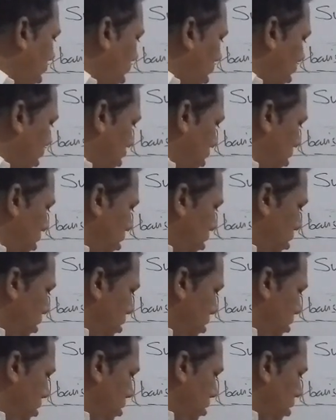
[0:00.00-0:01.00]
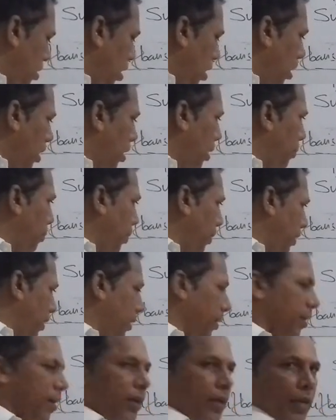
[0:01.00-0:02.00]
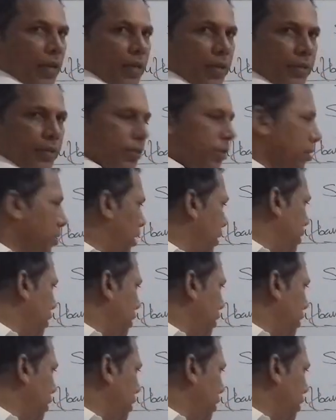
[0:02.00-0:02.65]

are represented as,